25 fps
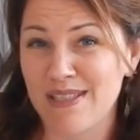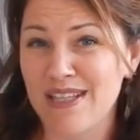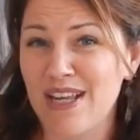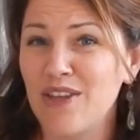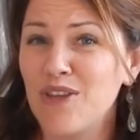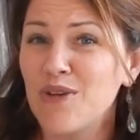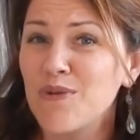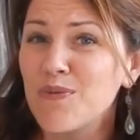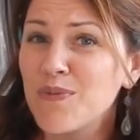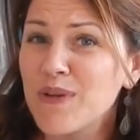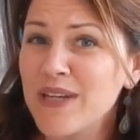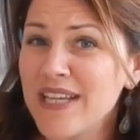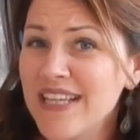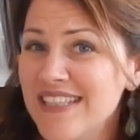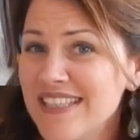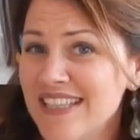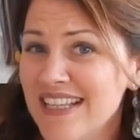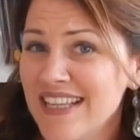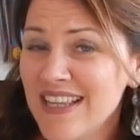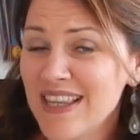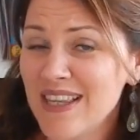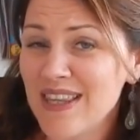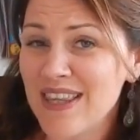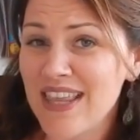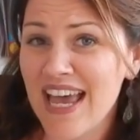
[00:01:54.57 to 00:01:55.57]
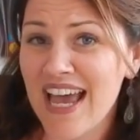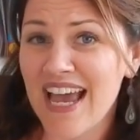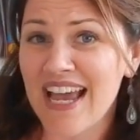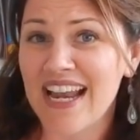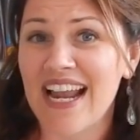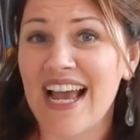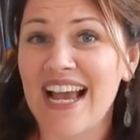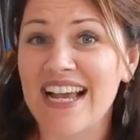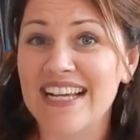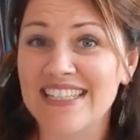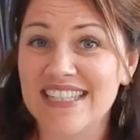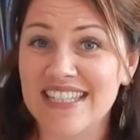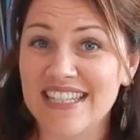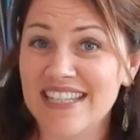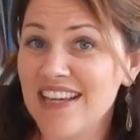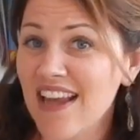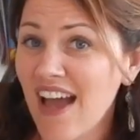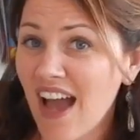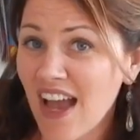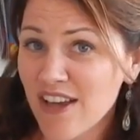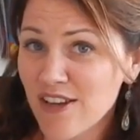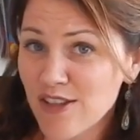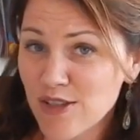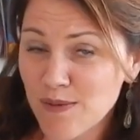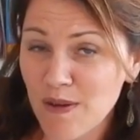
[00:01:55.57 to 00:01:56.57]
Now the reason that I did
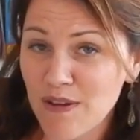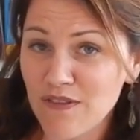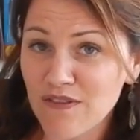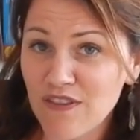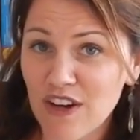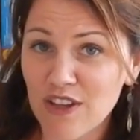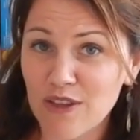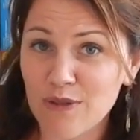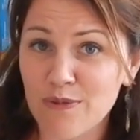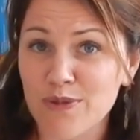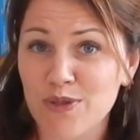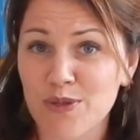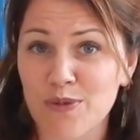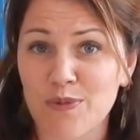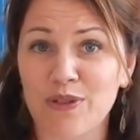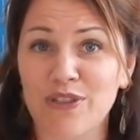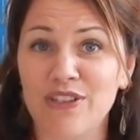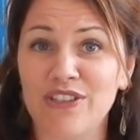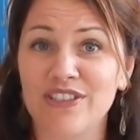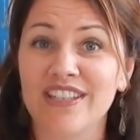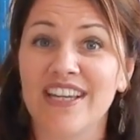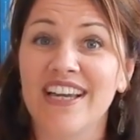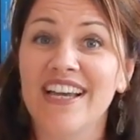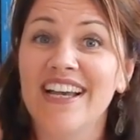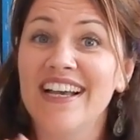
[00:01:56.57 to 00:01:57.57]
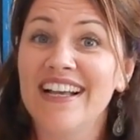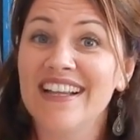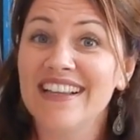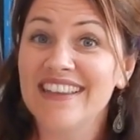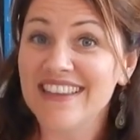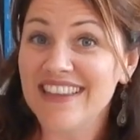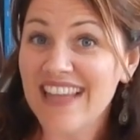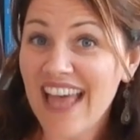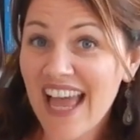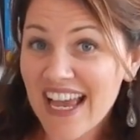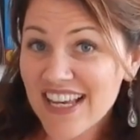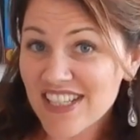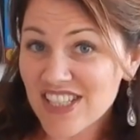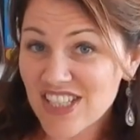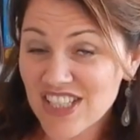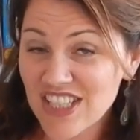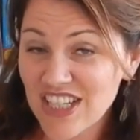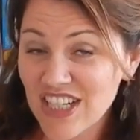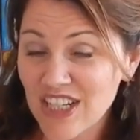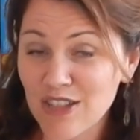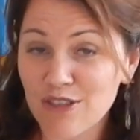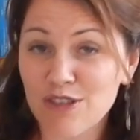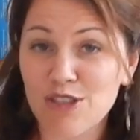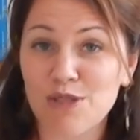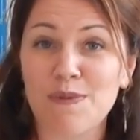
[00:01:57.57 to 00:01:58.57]
not use my father's world last
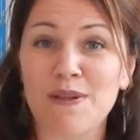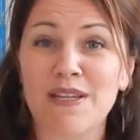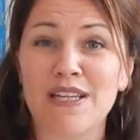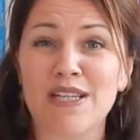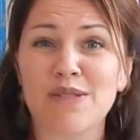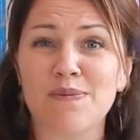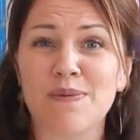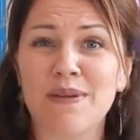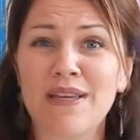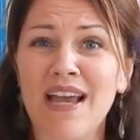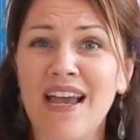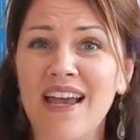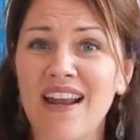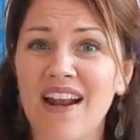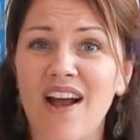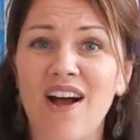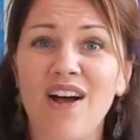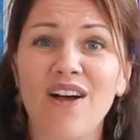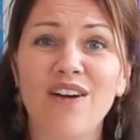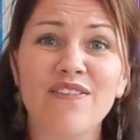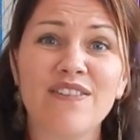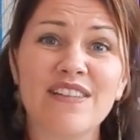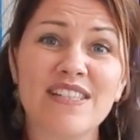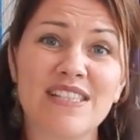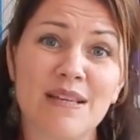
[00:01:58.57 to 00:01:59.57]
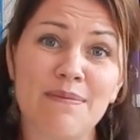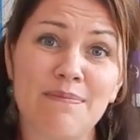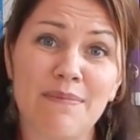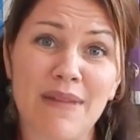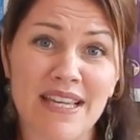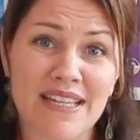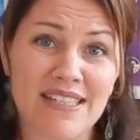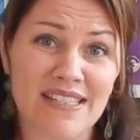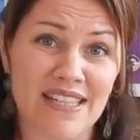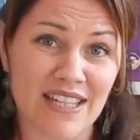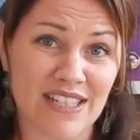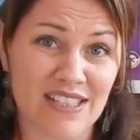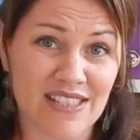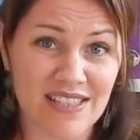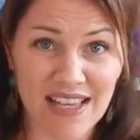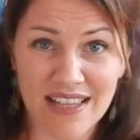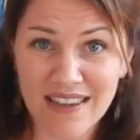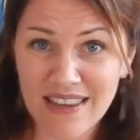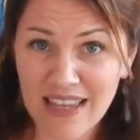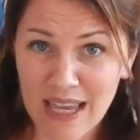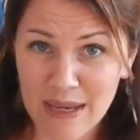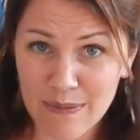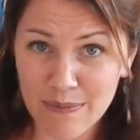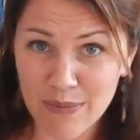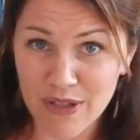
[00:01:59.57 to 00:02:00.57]
year was because we got all these amazing
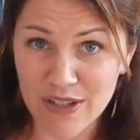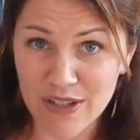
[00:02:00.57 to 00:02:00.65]
Sunlight